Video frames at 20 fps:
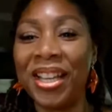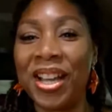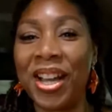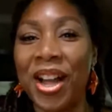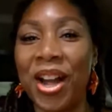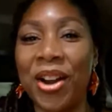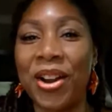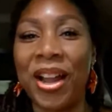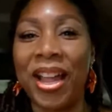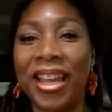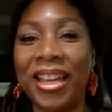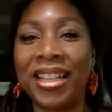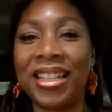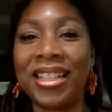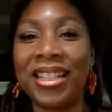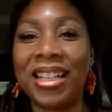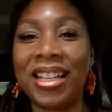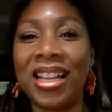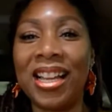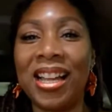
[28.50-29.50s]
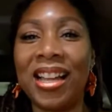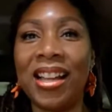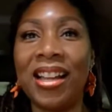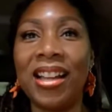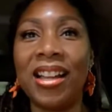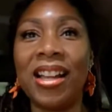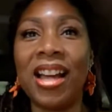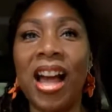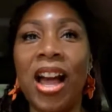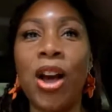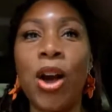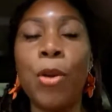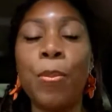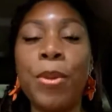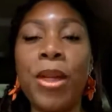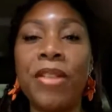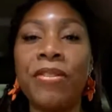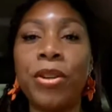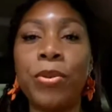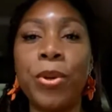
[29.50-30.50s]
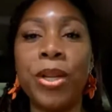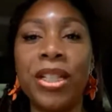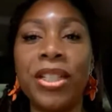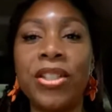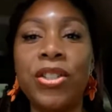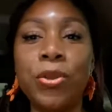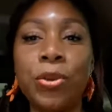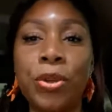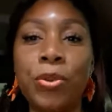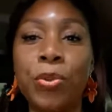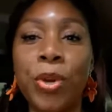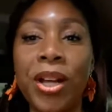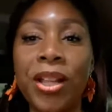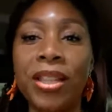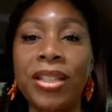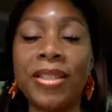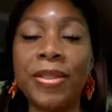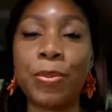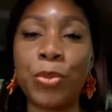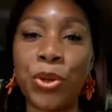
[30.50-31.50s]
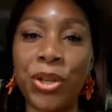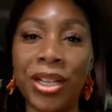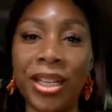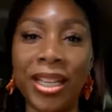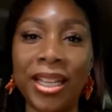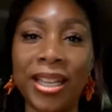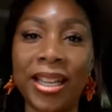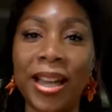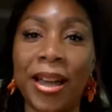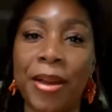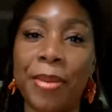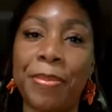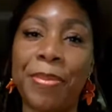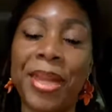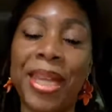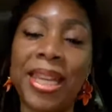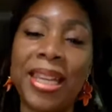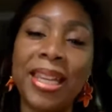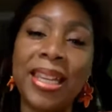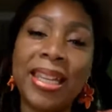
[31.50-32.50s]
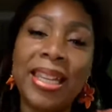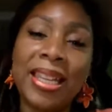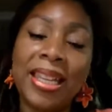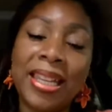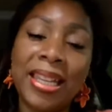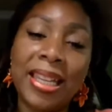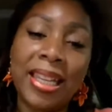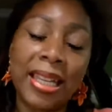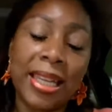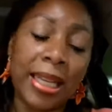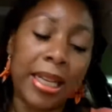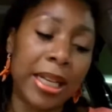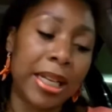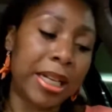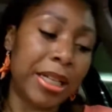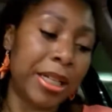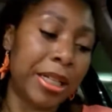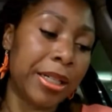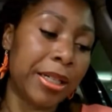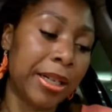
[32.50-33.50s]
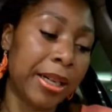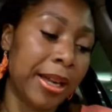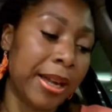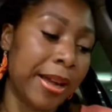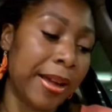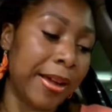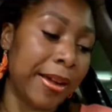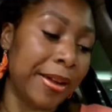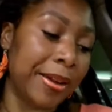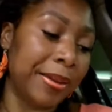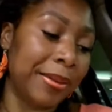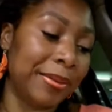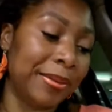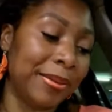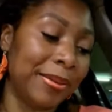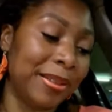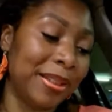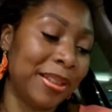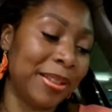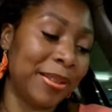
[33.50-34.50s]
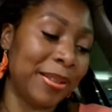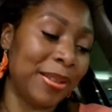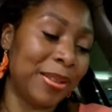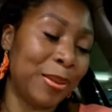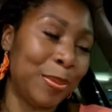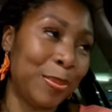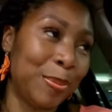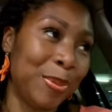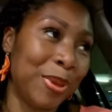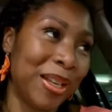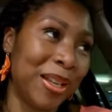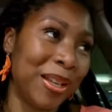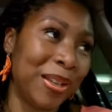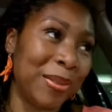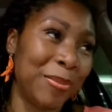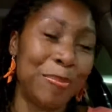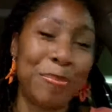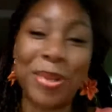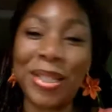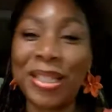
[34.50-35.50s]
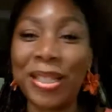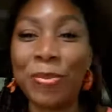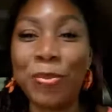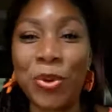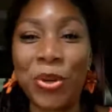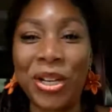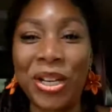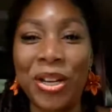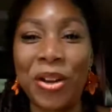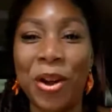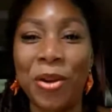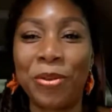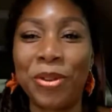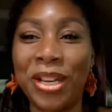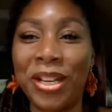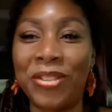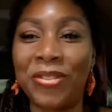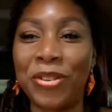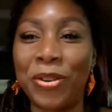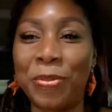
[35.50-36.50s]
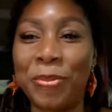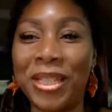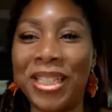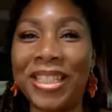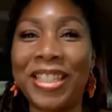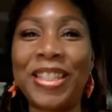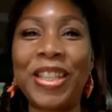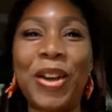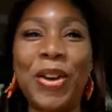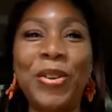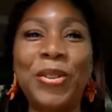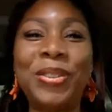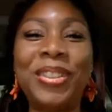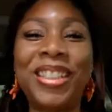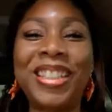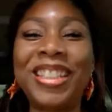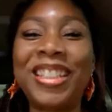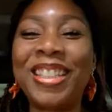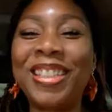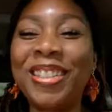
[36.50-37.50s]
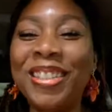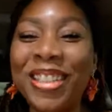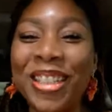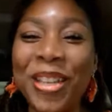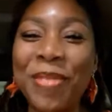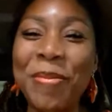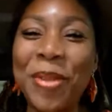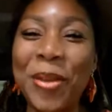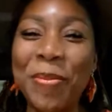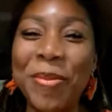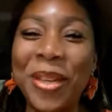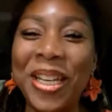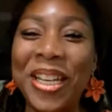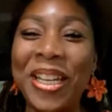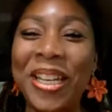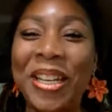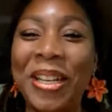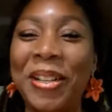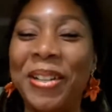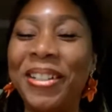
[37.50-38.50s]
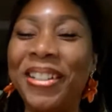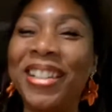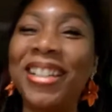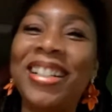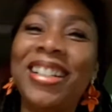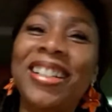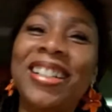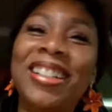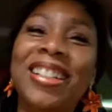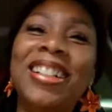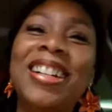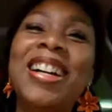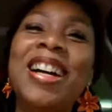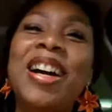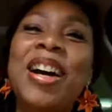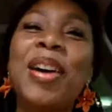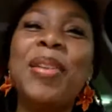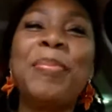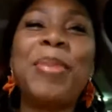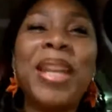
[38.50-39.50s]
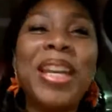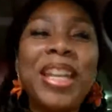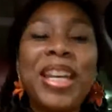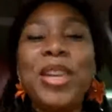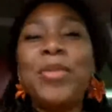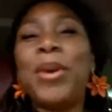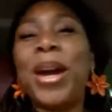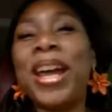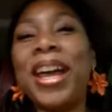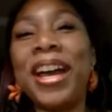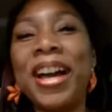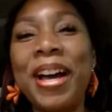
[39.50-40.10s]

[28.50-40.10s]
All right. I hope everyone is doing well this morning. I'm here. It's been a busy morning already for me, so just give me a minute here. But anyway,